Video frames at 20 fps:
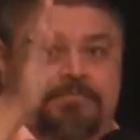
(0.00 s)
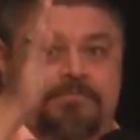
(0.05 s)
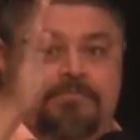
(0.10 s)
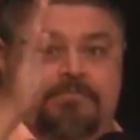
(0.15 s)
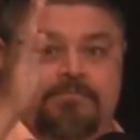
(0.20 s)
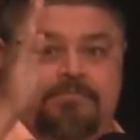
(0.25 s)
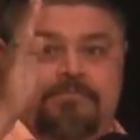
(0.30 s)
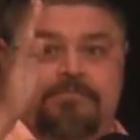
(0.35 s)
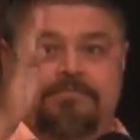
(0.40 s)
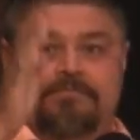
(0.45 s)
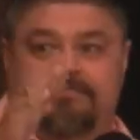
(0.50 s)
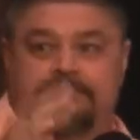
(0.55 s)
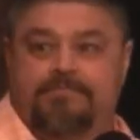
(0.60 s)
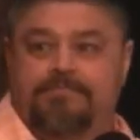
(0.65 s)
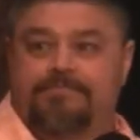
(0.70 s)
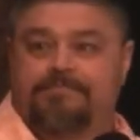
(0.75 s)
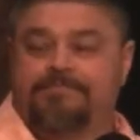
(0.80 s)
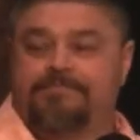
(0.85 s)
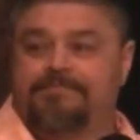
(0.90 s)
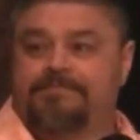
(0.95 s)

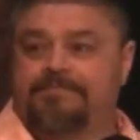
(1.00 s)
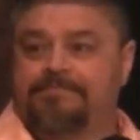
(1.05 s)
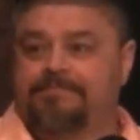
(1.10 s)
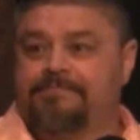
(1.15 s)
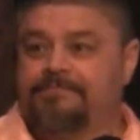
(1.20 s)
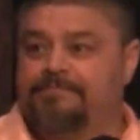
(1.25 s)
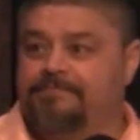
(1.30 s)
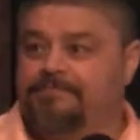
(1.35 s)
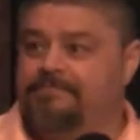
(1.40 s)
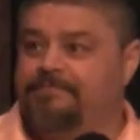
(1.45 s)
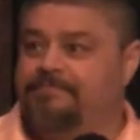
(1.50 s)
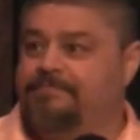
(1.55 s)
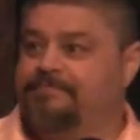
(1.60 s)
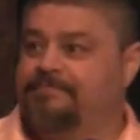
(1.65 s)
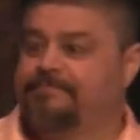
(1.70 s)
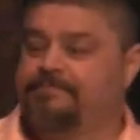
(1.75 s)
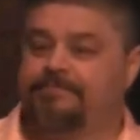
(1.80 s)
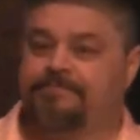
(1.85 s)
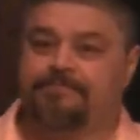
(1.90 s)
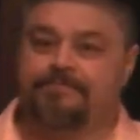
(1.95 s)

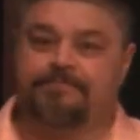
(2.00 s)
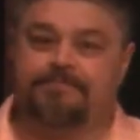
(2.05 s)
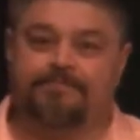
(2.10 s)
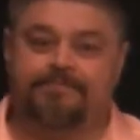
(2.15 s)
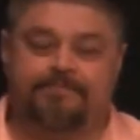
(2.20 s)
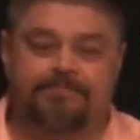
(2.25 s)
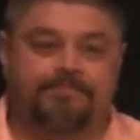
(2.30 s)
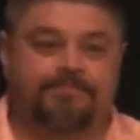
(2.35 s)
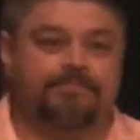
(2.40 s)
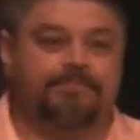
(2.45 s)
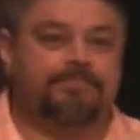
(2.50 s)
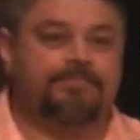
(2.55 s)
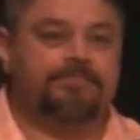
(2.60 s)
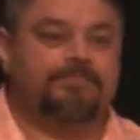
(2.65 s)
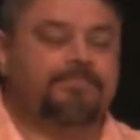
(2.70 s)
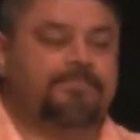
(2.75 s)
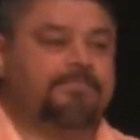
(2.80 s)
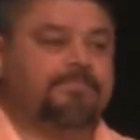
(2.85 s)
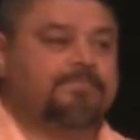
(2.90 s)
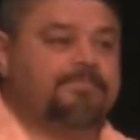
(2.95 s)

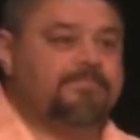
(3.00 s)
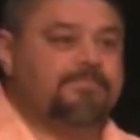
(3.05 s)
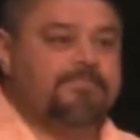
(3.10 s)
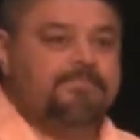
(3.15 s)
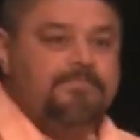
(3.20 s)
[no speech]